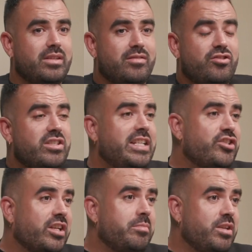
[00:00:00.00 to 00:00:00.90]

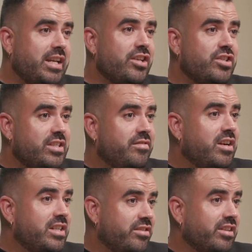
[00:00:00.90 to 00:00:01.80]
strategic advisory. Communications
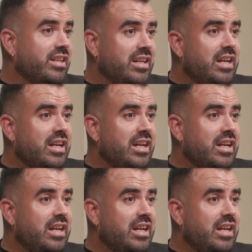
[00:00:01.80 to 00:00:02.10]
advisory.